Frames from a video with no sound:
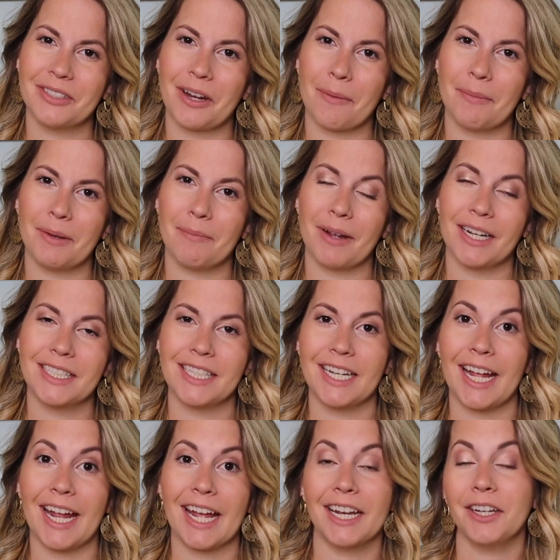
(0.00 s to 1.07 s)
stopping by
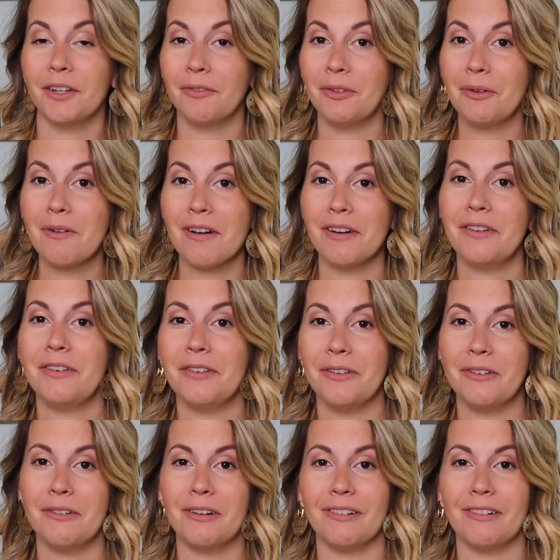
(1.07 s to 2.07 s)
today. And if you are new